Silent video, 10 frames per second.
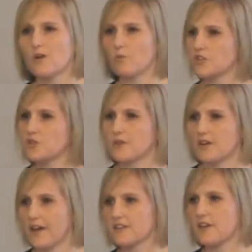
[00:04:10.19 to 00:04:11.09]
what you would
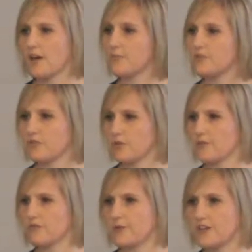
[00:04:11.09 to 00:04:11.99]
like to happen to your
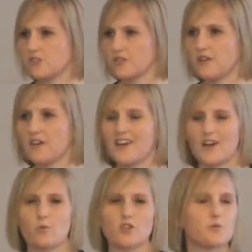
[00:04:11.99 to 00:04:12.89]
information
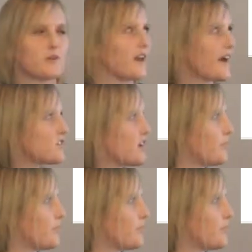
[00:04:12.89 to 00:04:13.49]
and what you would like to